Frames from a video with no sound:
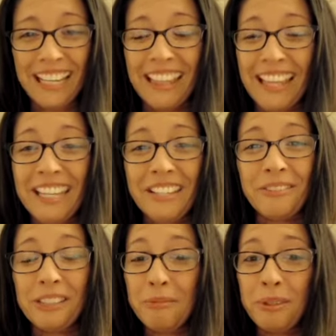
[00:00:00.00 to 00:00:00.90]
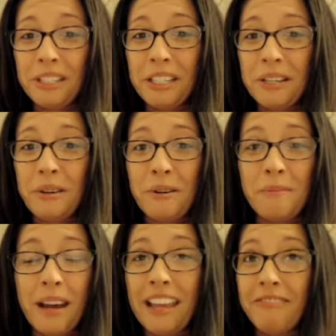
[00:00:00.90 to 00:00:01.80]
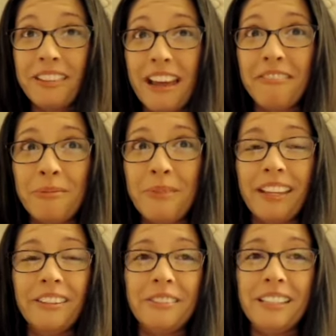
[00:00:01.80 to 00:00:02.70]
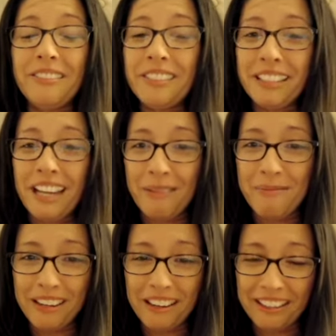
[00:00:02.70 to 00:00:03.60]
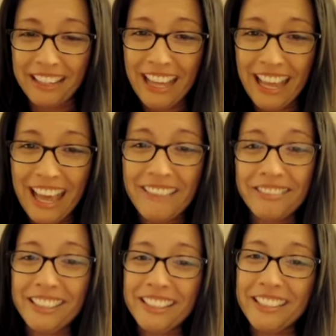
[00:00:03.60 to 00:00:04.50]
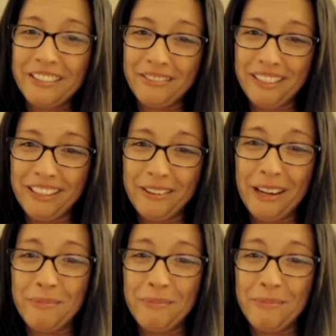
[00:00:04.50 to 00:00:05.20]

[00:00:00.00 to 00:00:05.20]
Thank you, Liberty, whom I have never met, who leaves a comment on every single video I